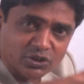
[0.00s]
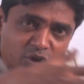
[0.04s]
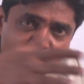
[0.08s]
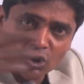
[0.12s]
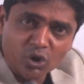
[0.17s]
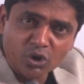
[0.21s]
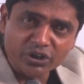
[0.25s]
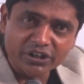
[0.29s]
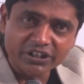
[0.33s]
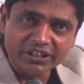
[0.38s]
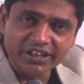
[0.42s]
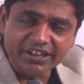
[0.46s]

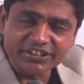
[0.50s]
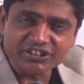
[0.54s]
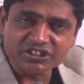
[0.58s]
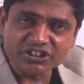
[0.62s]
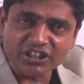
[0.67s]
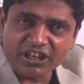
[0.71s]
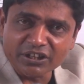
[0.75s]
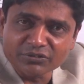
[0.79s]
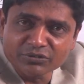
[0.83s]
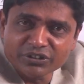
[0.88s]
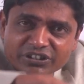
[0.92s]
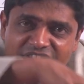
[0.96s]
no
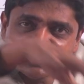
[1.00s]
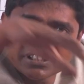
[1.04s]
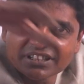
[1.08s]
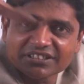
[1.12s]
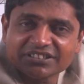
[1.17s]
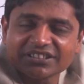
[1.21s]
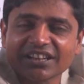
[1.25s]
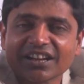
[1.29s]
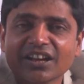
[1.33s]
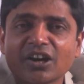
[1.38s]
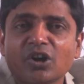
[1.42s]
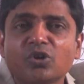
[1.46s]
relation with the
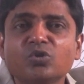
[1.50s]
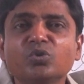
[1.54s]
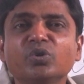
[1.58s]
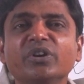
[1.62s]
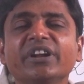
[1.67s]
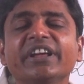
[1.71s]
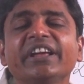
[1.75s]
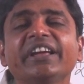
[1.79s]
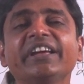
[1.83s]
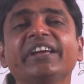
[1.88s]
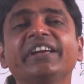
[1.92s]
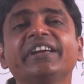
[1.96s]

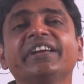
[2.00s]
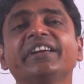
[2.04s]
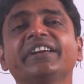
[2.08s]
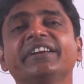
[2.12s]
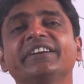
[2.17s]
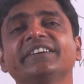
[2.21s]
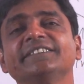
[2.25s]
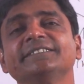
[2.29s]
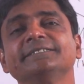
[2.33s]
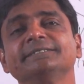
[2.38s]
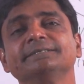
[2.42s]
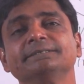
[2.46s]
surrounding.